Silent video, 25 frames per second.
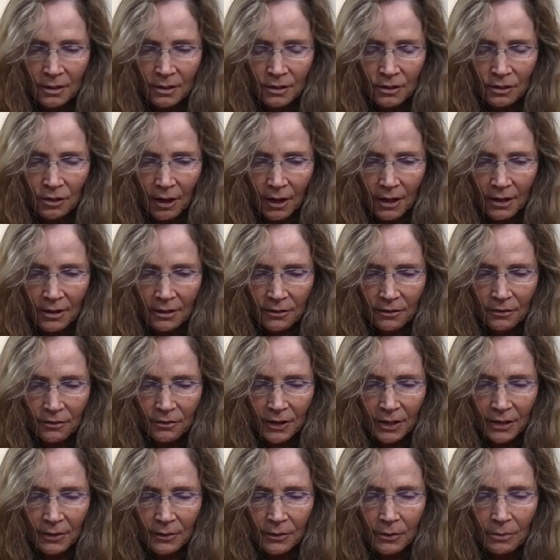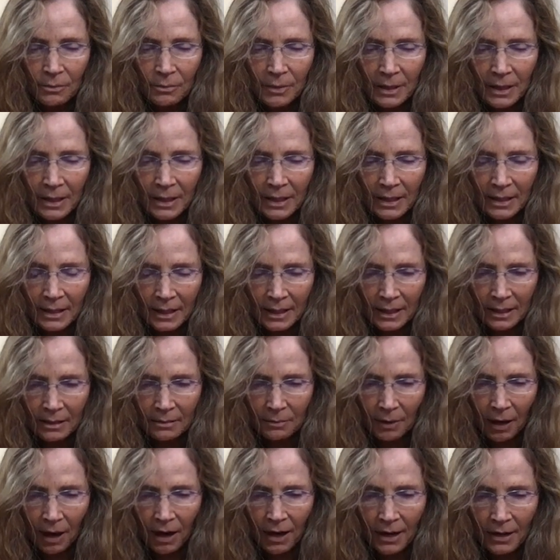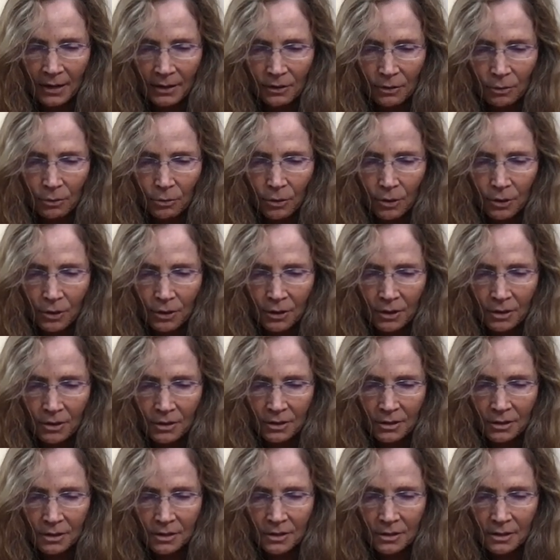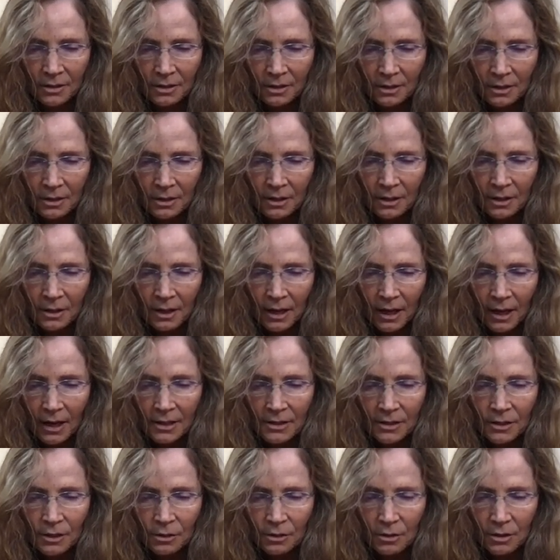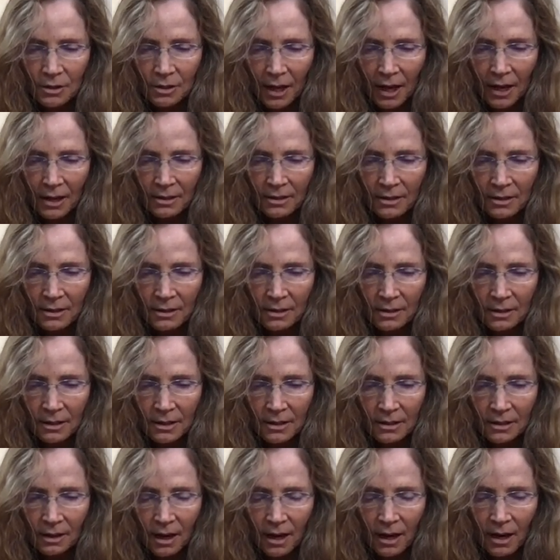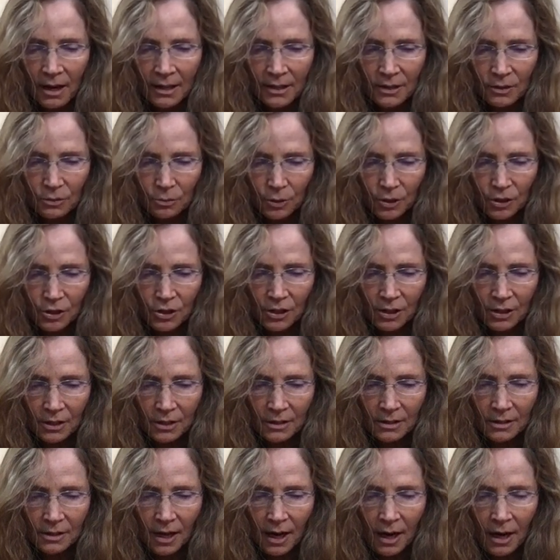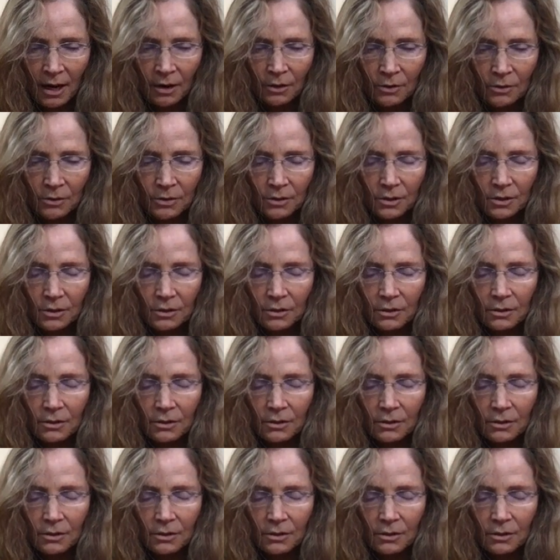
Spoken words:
Try to feel the meaning behind the words as you send these kind wishes out